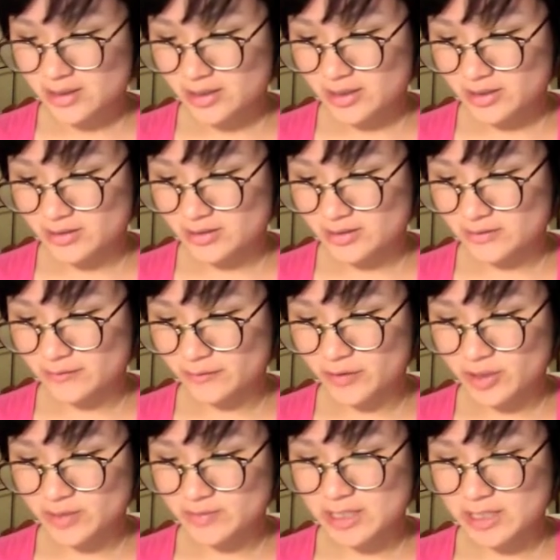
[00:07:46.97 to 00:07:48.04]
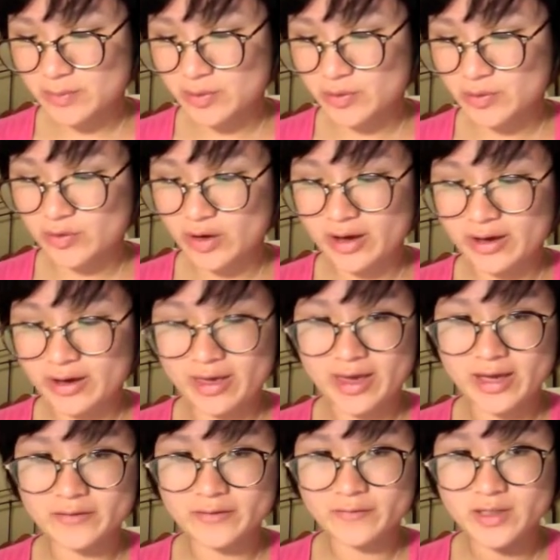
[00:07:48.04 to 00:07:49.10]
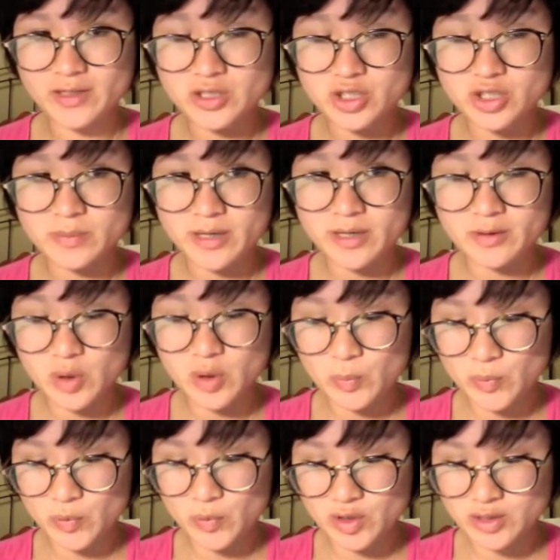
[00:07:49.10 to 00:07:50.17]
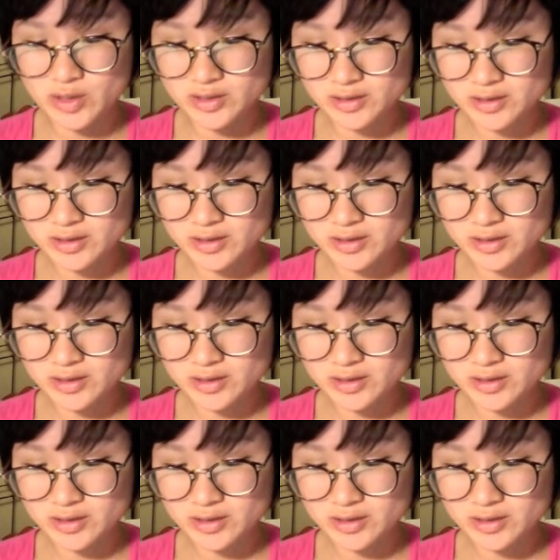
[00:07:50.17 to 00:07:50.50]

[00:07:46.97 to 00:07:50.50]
And for example, I had finished my homework